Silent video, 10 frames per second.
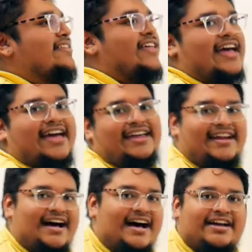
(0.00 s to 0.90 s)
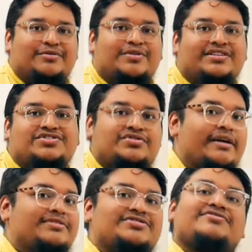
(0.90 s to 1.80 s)
that I was
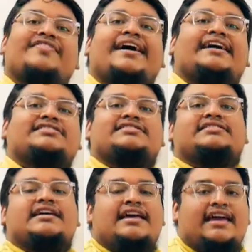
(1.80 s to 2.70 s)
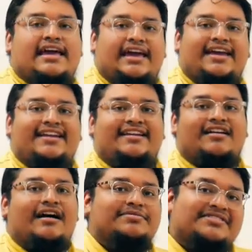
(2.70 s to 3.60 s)
driving too fast and the
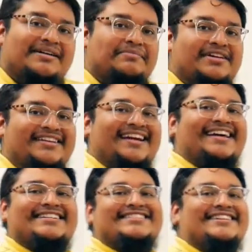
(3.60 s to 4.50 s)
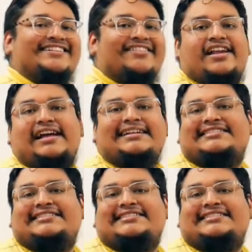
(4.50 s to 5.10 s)
cop stopped me and I got a ticket, right? I got a